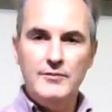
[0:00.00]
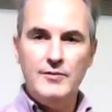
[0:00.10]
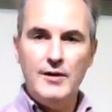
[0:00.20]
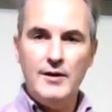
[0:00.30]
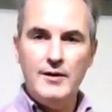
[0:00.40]

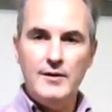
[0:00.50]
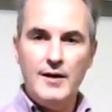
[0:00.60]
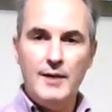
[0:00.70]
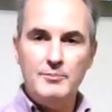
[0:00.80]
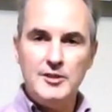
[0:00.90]

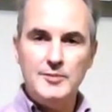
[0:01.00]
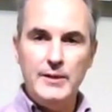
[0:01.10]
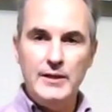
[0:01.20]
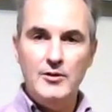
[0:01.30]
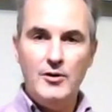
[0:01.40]
up to
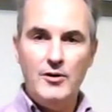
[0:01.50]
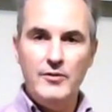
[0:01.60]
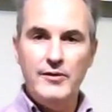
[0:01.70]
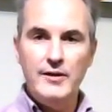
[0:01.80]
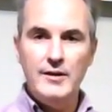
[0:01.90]
speed
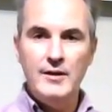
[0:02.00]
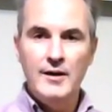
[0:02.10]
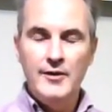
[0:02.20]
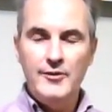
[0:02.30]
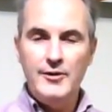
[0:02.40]
on the
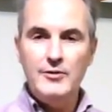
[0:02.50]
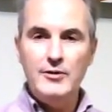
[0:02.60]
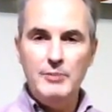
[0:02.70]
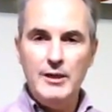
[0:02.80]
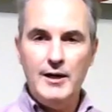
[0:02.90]
theory
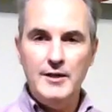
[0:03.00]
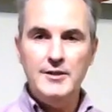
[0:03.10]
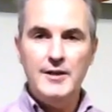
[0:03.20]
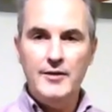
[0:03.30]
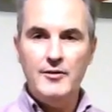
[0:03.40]
behind
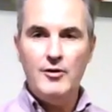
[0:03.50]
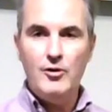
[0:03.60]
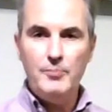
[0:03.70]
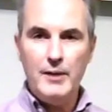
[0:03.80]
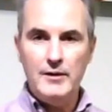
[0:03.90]
it and the whole
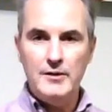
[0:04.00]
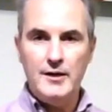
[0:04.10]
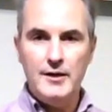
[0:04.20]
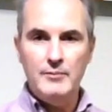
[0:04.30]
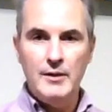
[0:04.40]

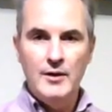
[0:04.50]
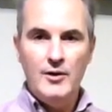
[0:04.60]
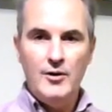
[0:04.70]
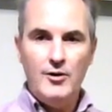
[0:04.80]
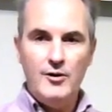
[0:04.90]
paradigm
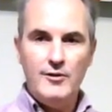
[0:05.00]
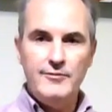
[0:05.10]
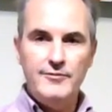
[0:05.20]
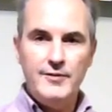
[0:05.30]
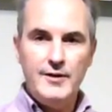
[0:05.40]
of
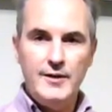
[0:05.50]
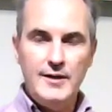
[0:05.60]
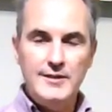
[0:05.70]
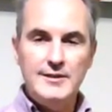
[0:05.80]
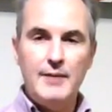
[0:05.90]

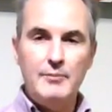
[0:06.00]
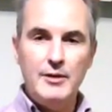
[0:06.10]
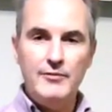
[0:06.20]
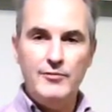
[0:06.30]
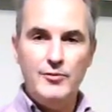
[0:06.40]

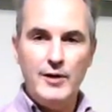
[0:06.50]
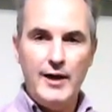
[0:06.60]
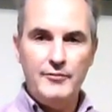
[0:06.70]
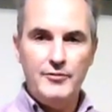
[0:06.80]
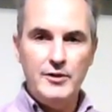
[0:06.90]
examining for
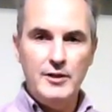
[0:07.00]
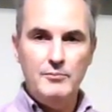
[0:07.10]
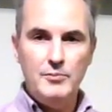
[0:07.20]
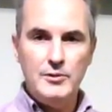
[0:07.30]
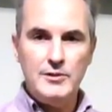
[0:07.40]
afferent
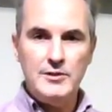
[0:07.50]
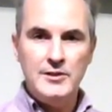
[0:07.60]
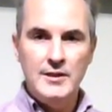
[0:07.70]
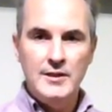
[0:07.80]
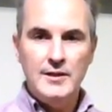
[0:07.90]
input
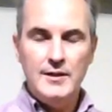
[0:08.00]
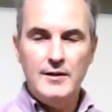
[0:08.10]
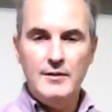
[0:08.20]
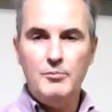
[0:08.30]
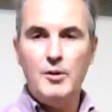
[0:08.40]

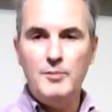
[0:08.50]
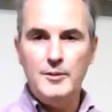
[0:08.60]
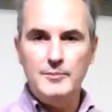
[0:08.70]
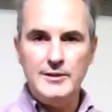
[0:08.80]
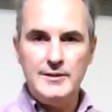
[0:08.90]

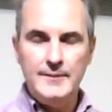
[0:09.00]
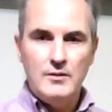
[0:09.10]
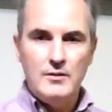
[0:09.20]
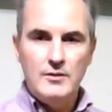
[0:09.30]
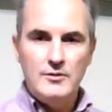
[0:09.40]
problems.
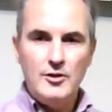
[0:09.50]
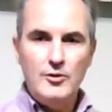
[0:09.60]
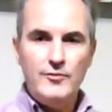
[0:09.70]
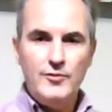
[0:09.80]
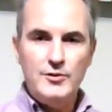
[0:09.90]
So
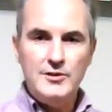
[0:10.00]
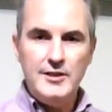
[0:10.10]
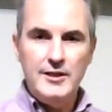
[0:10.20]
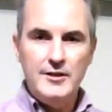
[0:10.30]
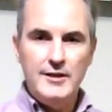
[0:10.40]
look forward to
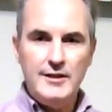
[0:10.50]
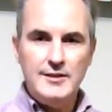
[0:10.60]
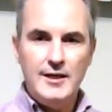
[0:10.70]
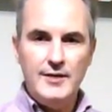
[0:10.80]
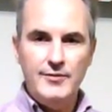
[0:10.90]
seeing you next
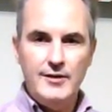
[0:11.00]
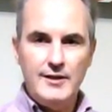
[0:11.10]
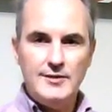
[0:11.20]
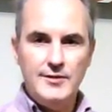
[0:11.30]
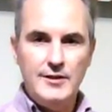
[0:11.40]
time for the
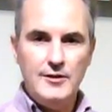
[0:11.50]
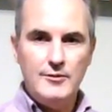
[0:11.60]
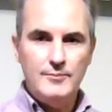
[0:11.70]
next video.